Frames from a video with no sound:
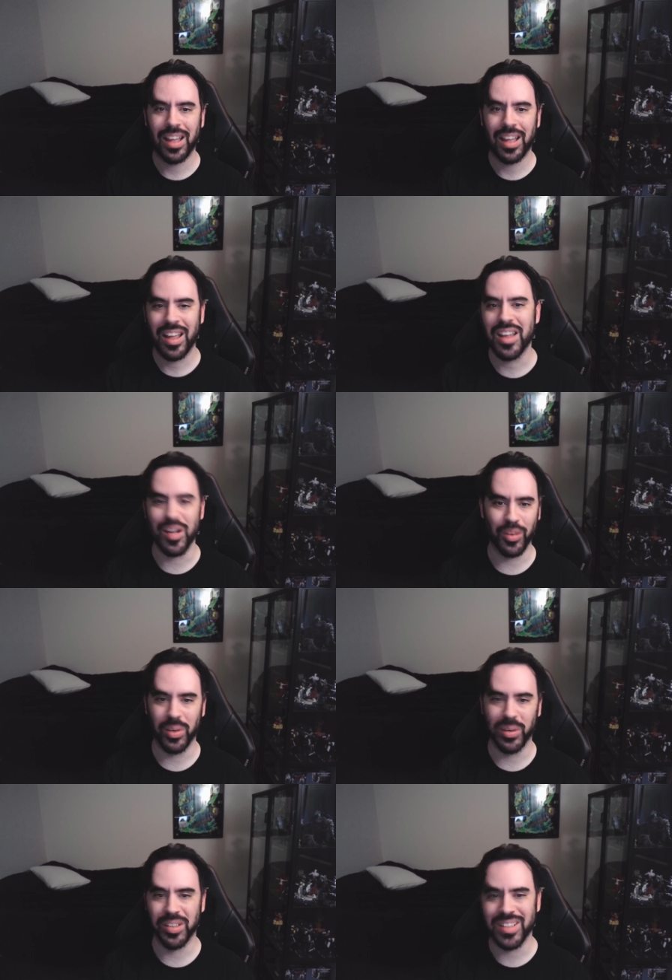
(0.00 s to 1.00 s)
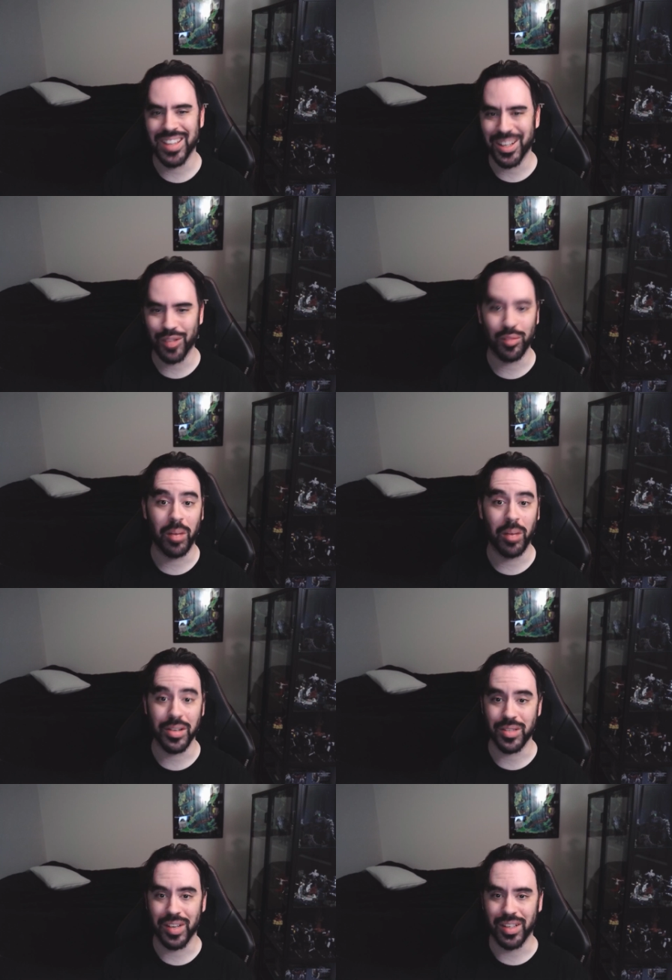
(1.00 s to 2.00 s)
Hey everyone, Diego from
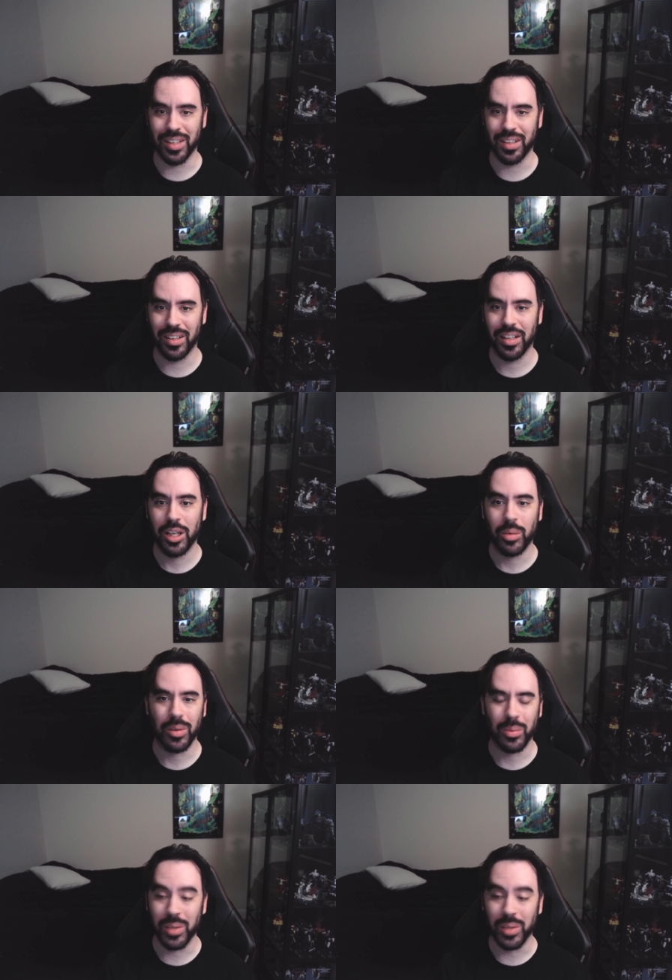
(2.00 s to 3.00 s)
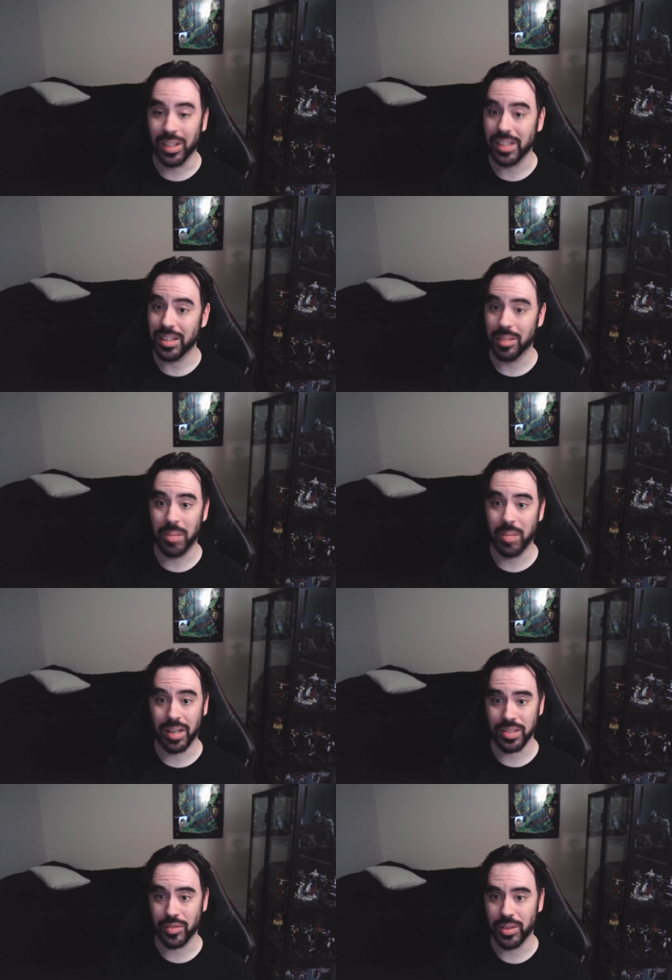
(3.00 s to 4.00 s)
Monstervine here, with a really neat
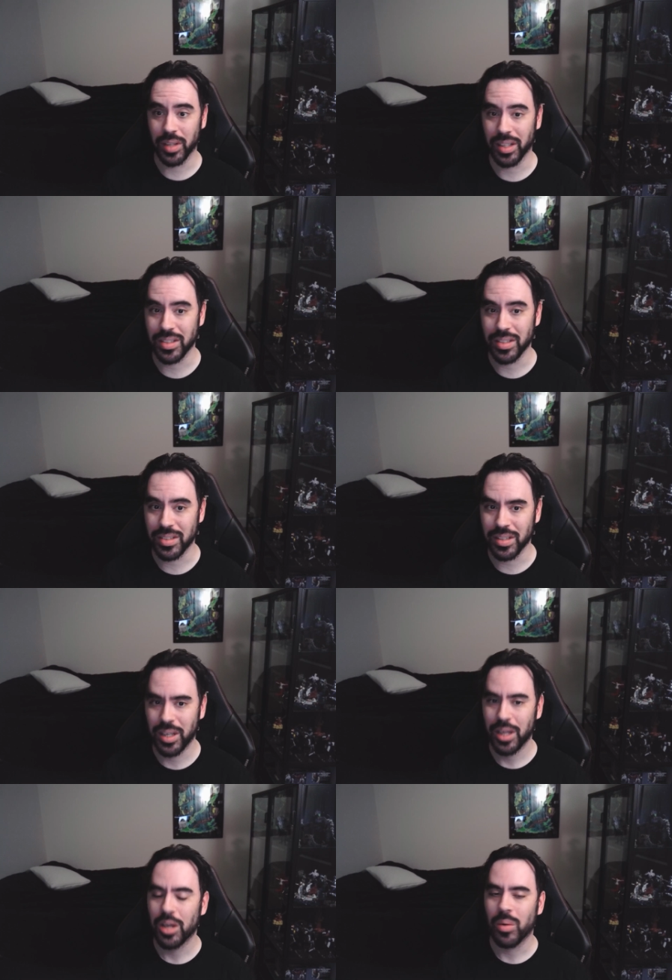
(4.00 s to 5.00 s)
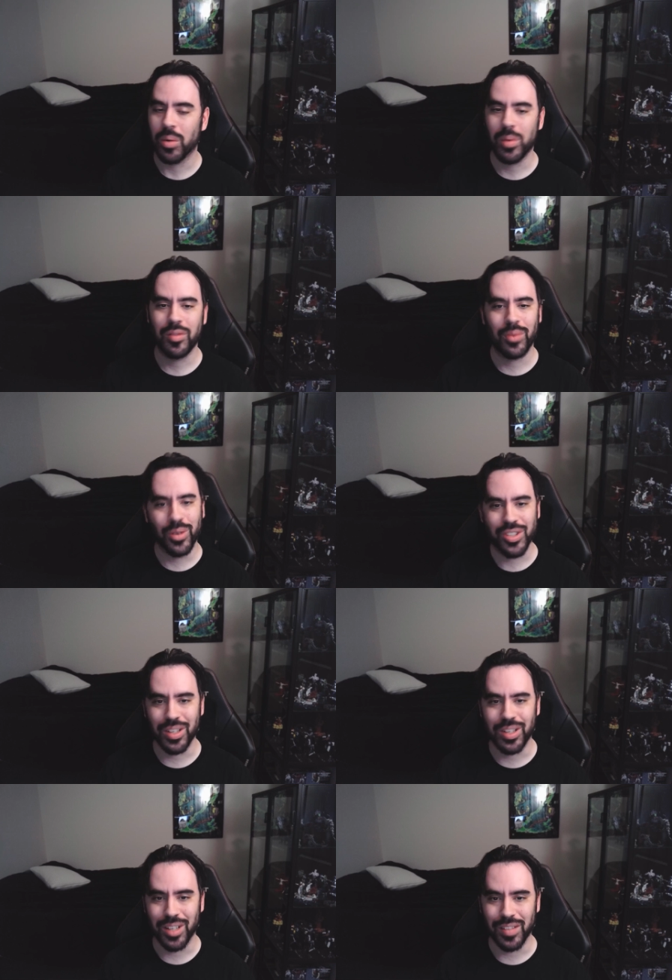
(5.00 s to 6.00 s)
unboxing for you guys. We were fortunate
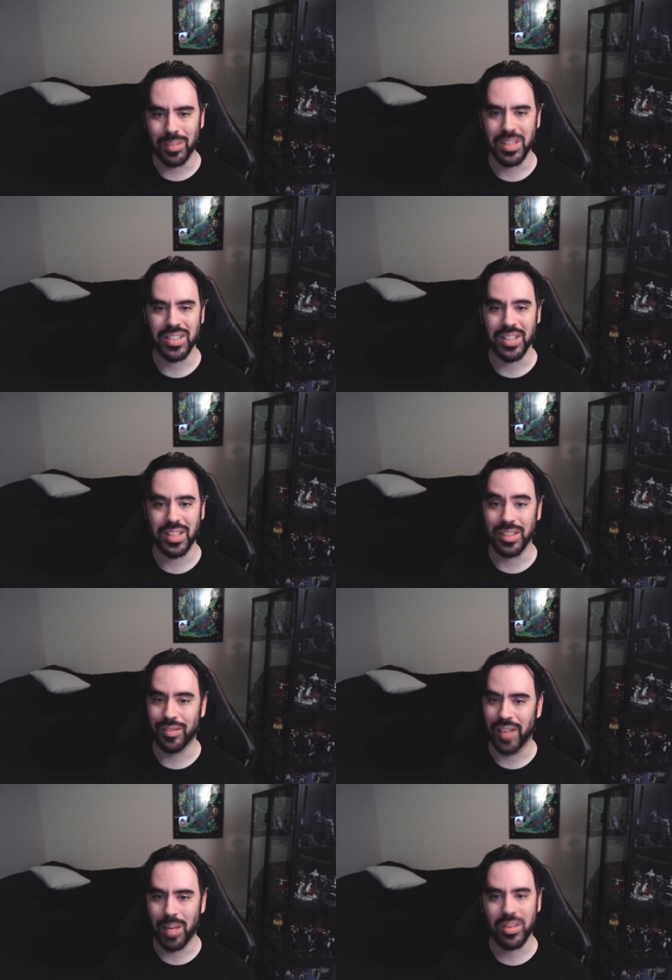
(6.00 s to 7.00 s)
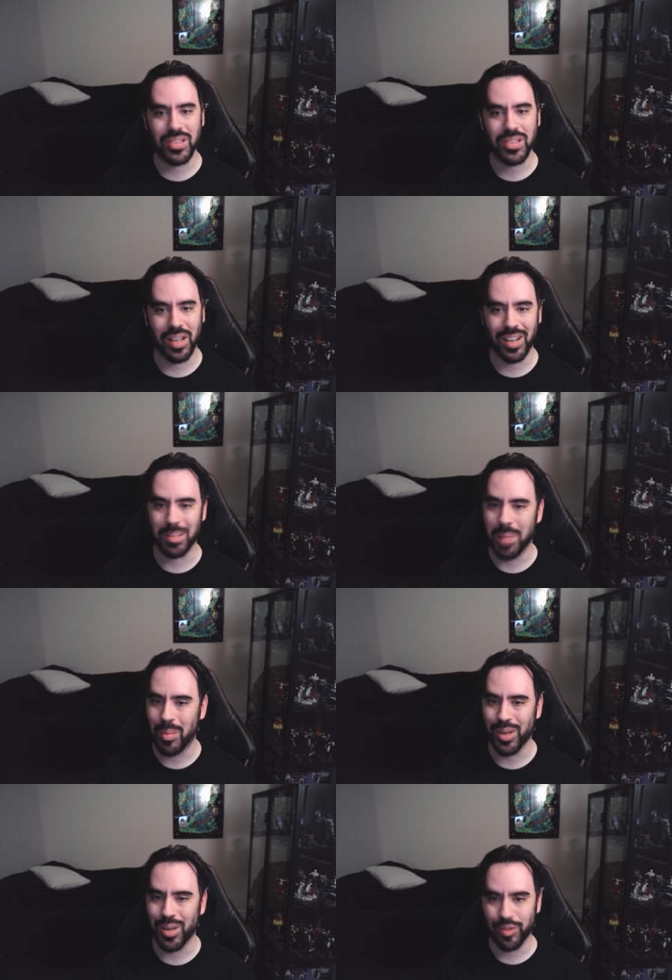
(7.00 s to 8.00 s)
enough to be sent a Vibrasonic
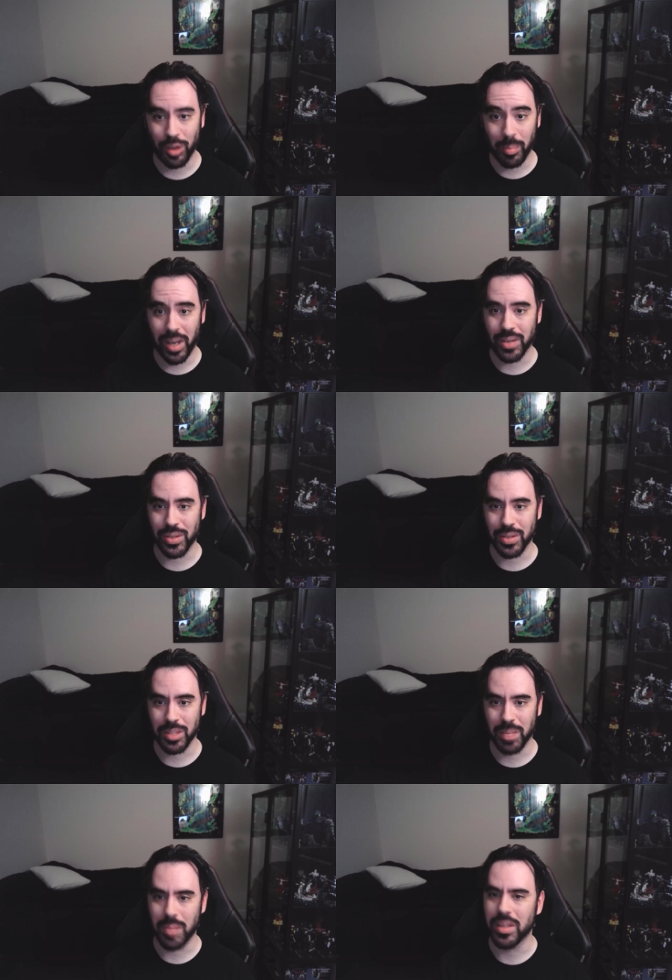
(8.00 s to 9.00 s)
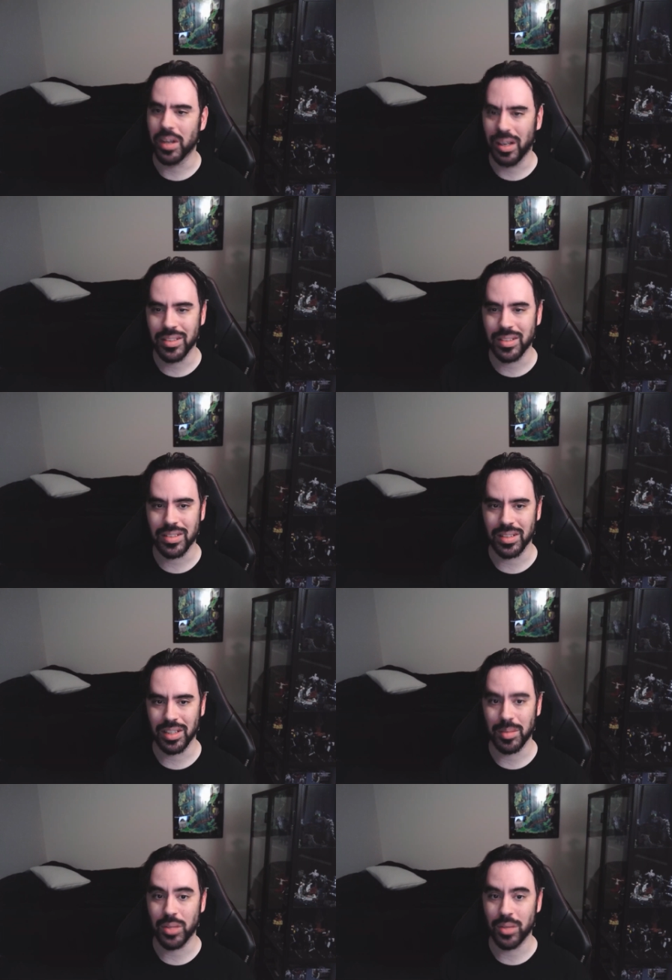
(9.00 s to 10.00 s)
memory foam mattress by Beyond
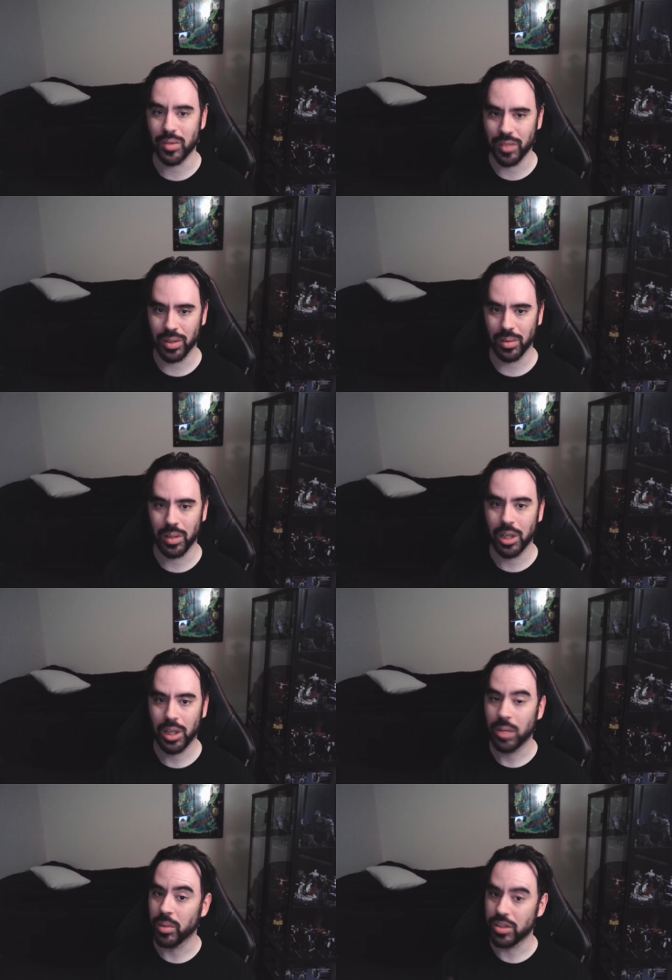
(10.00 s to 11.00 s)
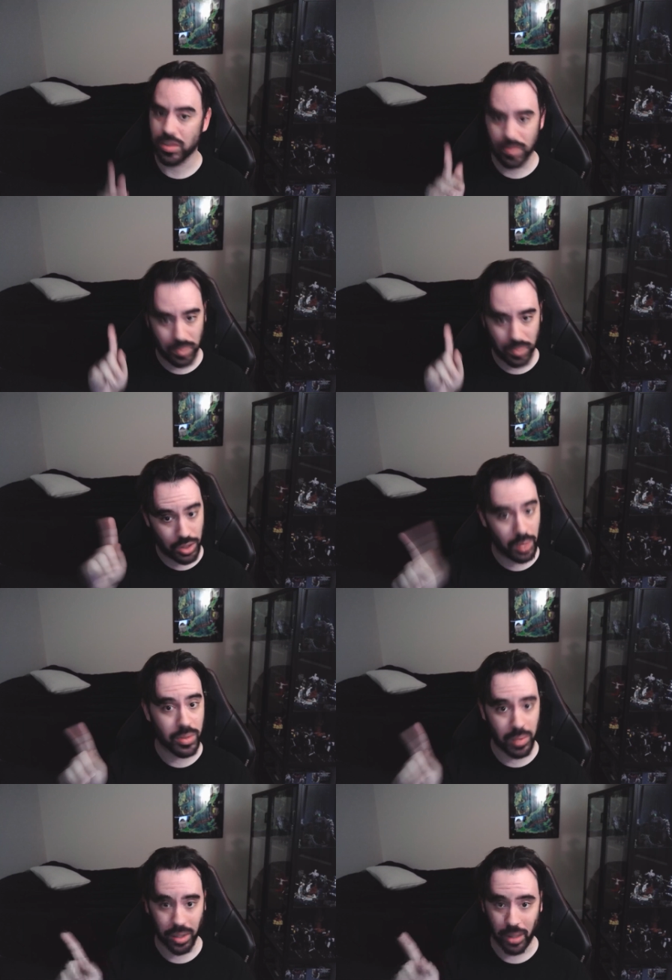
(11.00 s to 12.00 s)
Sleep to review, which Joe is
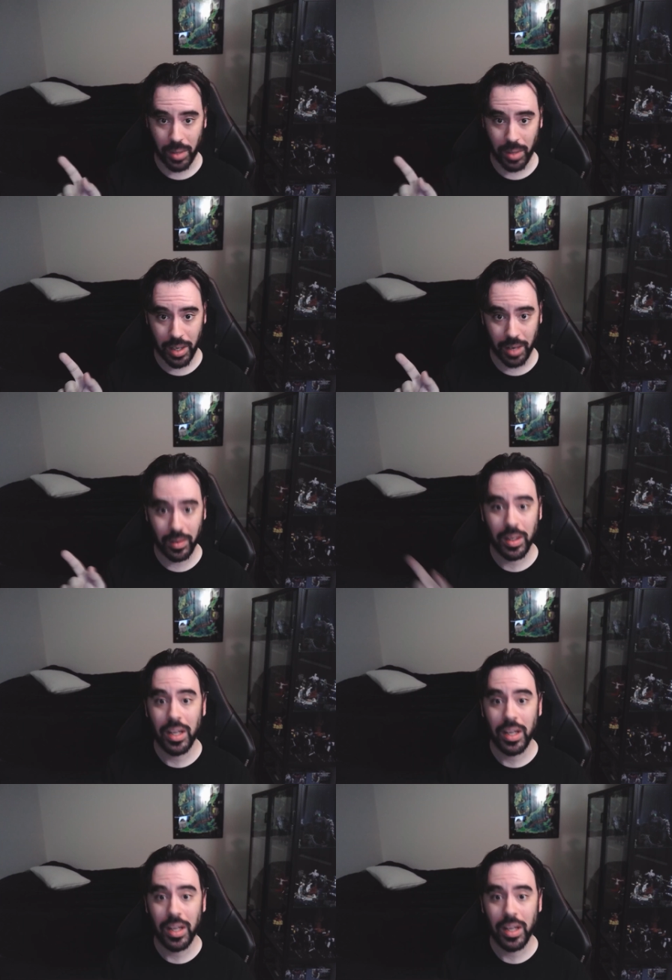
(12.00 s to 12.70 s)
working on right now,